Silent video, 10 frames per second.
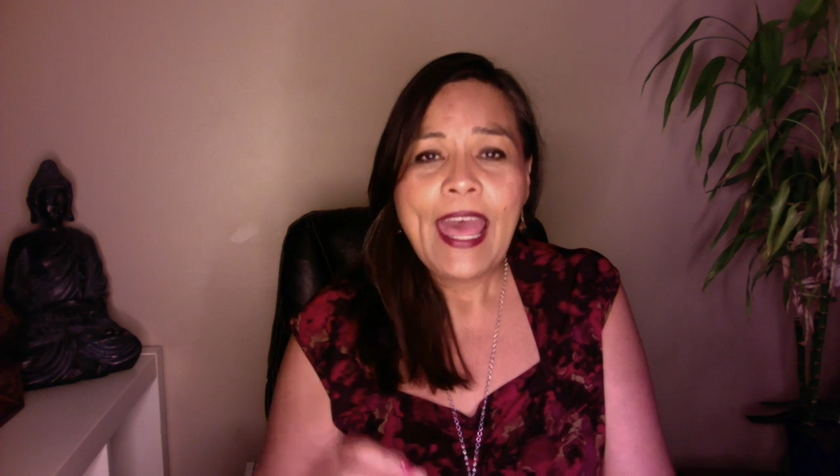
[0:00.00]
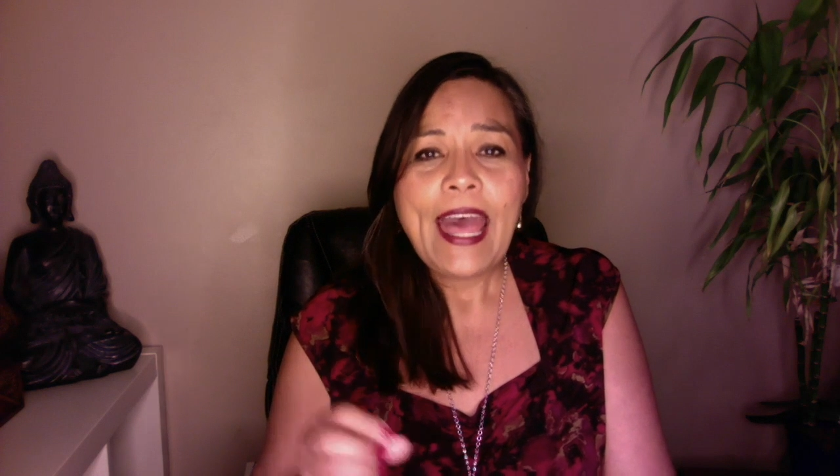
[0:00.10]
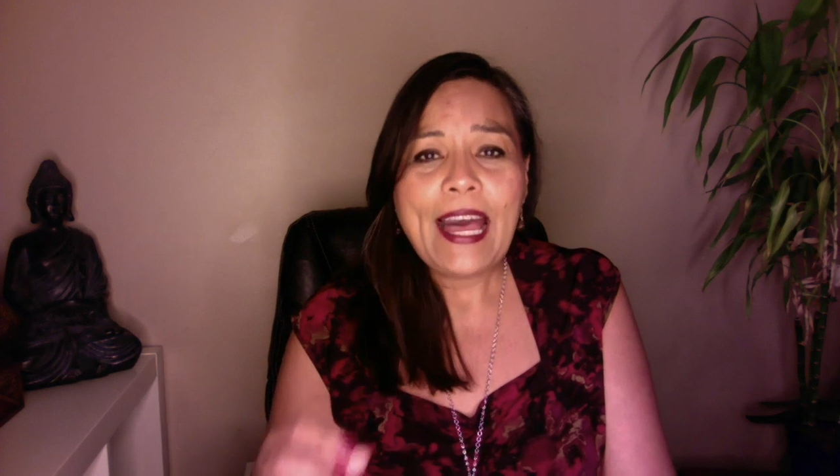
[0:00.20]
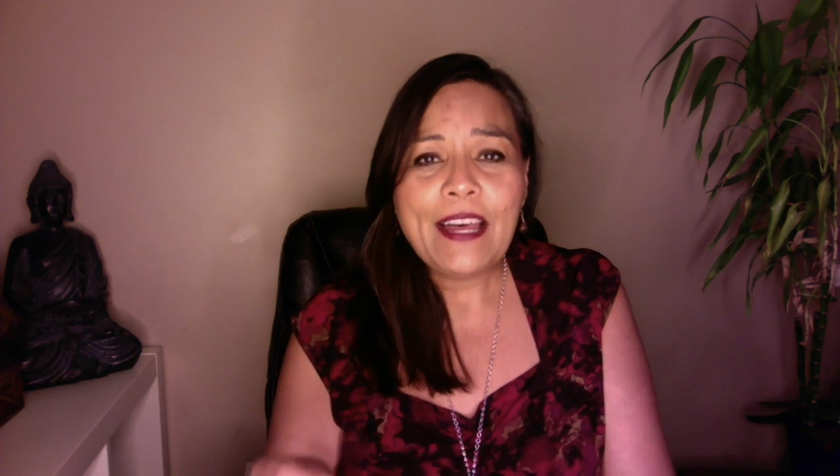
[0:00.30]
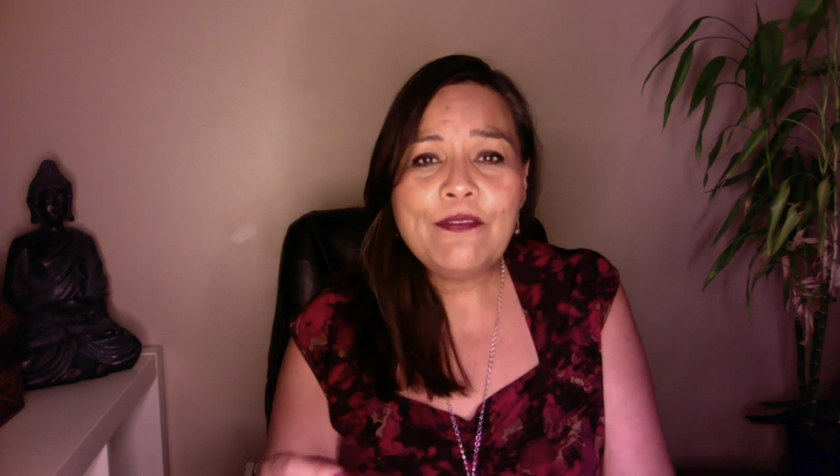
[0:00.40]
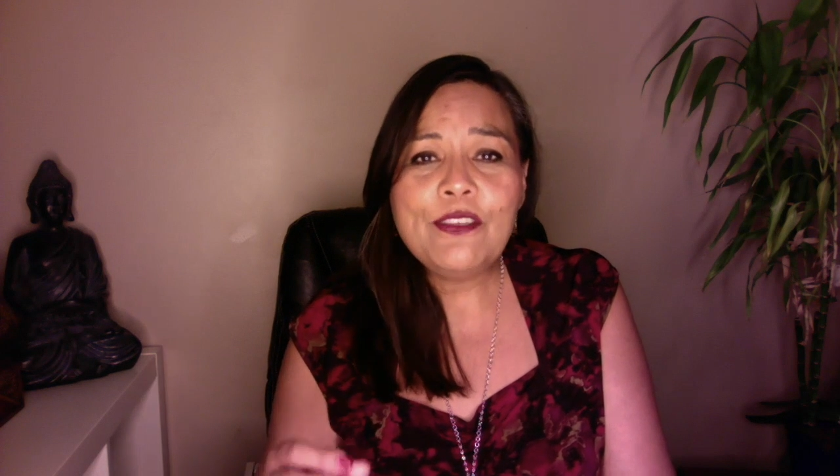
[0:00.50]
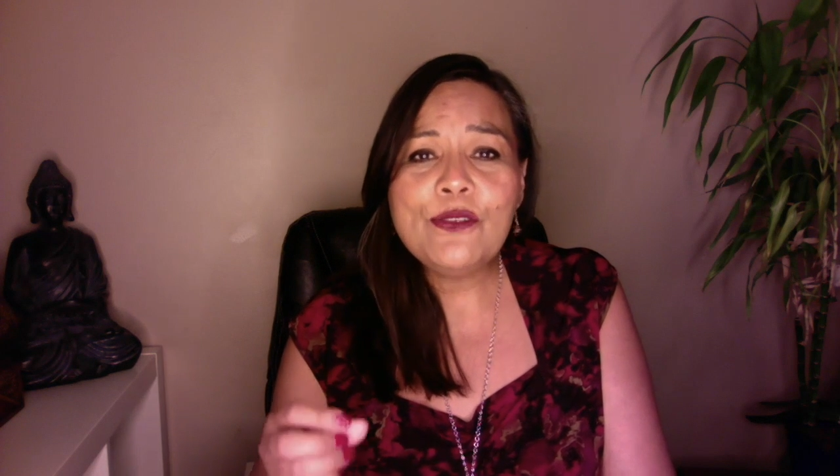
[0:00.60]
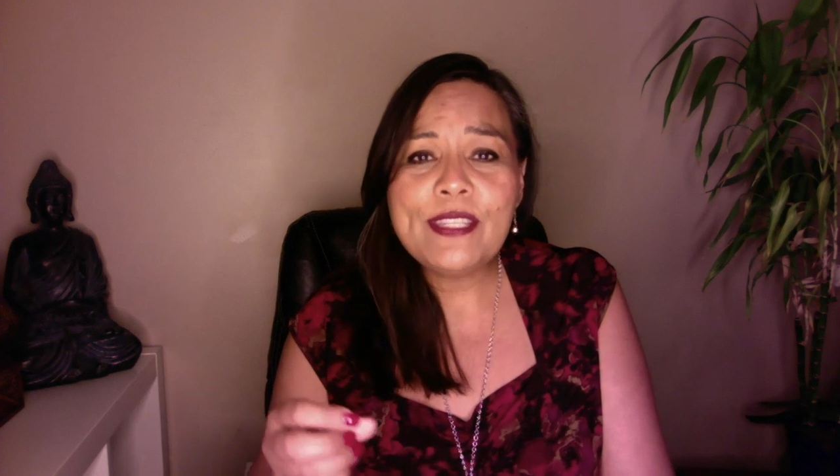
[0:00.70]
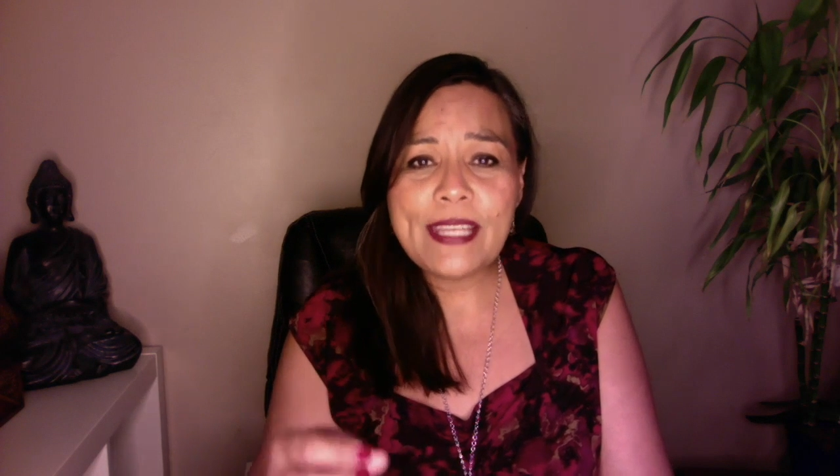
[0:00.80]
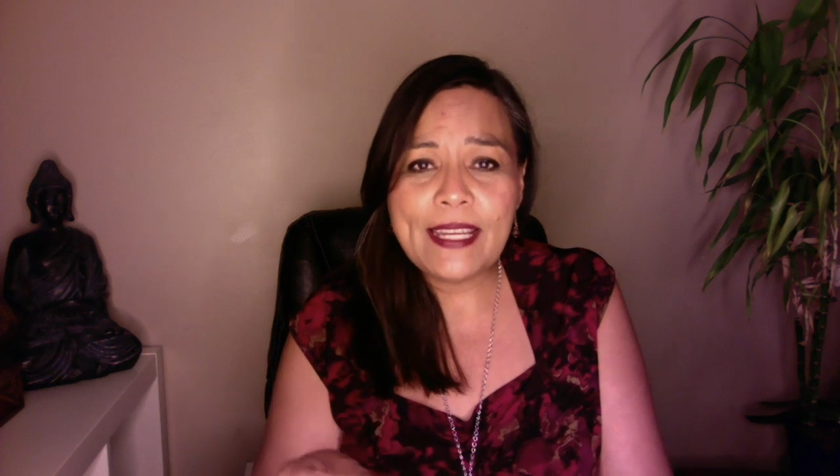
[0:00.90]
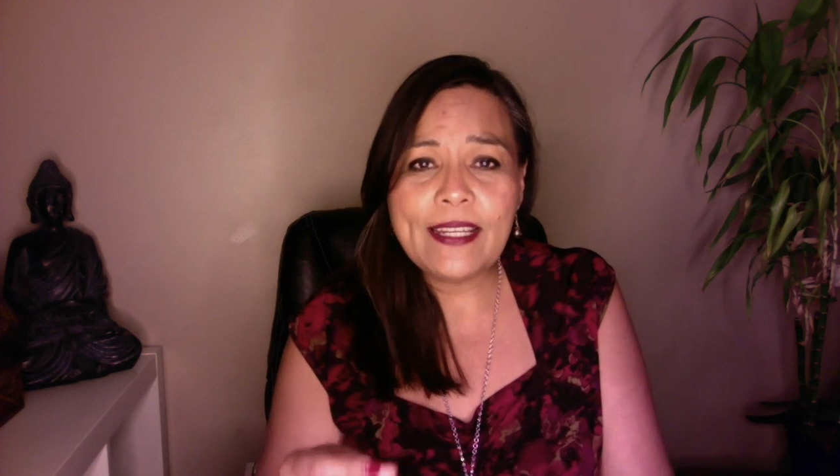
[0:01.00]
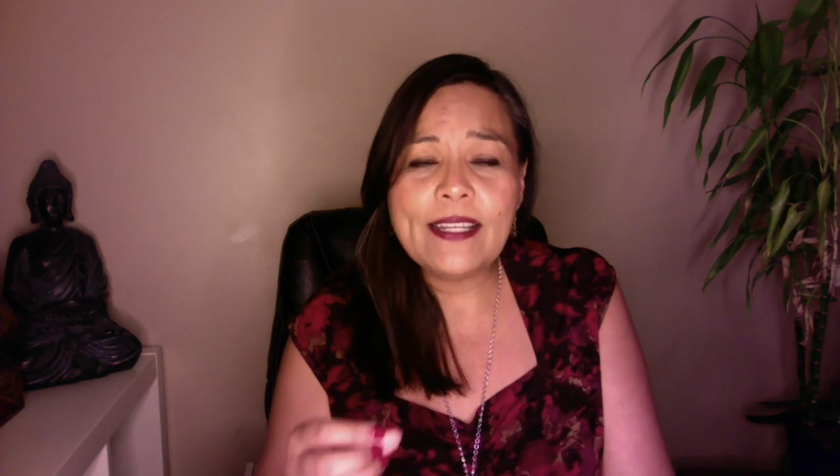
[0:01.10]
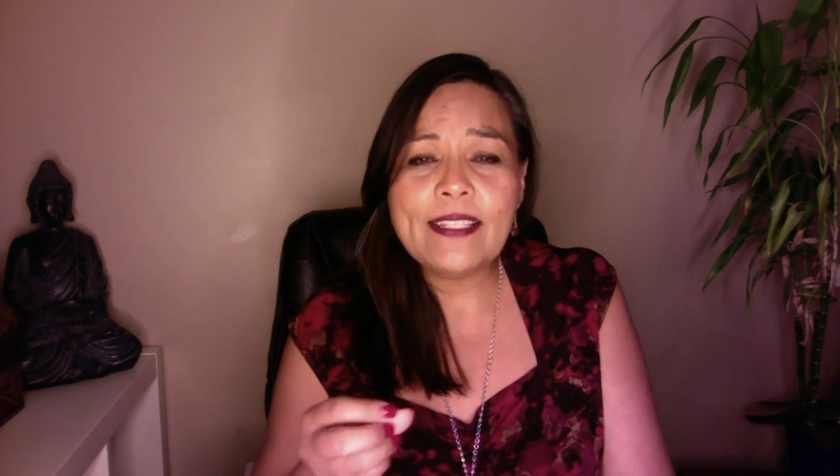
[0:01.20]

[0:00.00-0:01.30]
Have you set